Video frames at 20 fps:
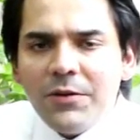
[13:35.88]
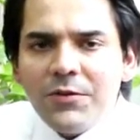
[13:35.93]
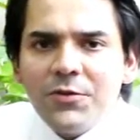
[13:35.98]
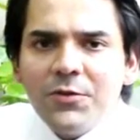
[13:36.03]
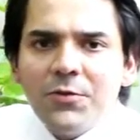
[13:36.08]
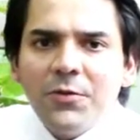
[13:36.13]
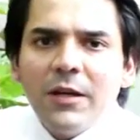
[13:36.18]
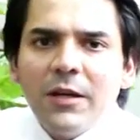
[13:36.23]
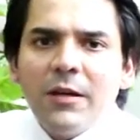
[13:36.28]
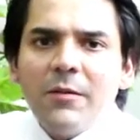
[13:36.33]
was
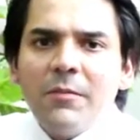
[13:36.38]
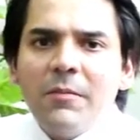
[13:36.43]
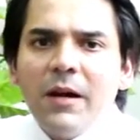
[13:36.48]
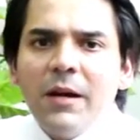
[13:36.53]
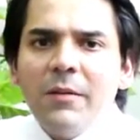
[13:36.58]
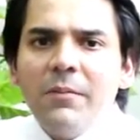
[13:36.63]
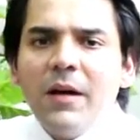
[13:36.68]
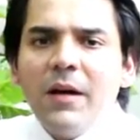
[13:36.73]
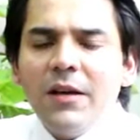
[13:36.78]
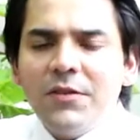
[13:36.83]
doing
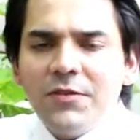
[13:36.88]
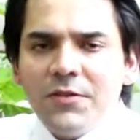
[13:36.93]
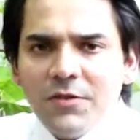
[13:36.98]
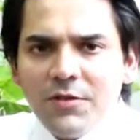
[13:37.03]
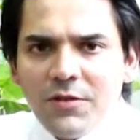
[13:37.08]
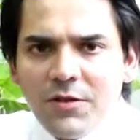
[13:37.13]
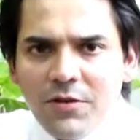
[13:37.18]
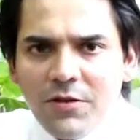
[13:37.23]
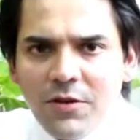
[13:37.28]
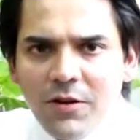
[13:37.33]
my
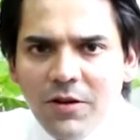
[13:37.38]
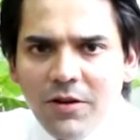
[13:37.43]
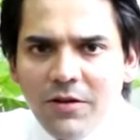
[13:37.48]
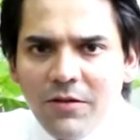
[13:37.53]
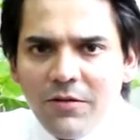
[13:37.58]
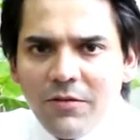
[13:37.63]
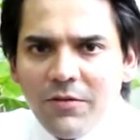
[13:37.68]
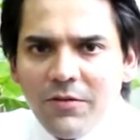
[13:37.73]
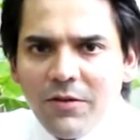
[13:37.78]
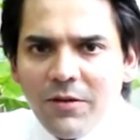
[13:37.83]
master's in
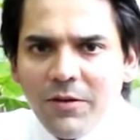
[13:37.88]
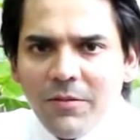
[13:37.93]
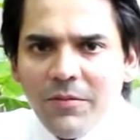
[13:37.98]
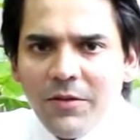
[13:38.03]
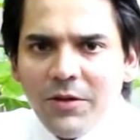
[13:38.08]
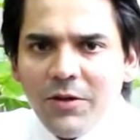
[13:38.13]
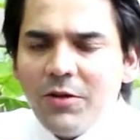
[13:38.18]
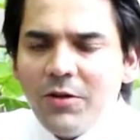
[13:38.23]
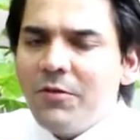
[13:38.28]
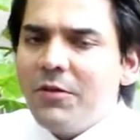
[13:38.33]
law
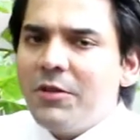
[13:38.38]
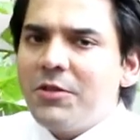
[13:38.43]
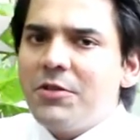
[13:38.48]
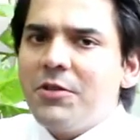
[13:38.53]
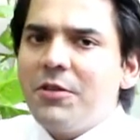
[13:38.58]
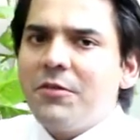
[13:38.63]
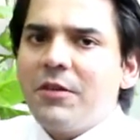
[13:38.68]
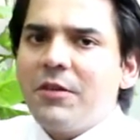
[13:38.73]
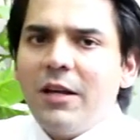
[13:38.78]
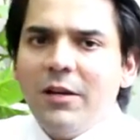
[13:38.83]
from the
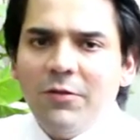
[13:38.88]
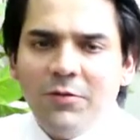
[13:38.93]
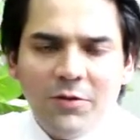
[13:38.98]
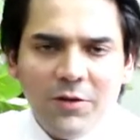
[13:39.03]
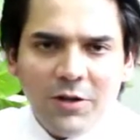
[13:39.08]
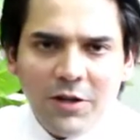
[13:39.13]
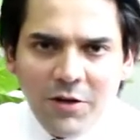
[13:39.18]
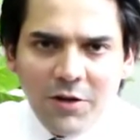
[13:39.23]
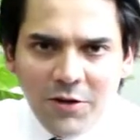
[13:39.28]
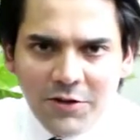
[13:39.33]
University of
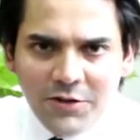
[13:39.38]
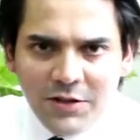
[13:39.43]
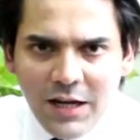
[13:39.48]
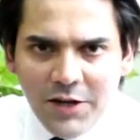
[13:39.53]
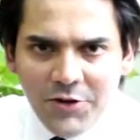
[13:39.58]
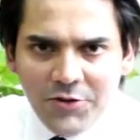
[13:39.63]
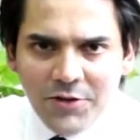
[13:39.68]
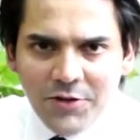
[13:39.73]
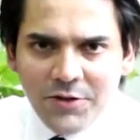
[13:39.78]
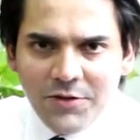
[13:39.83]
California, Los
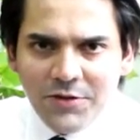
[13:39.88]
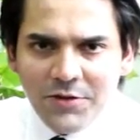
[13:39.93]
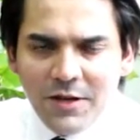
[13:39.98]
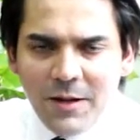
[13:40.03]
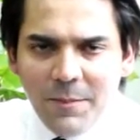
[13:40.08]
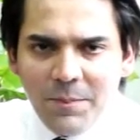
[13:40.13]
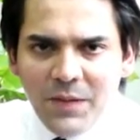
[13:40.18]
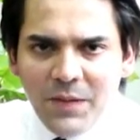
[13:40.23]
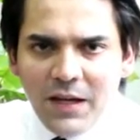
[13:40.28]
Angeles,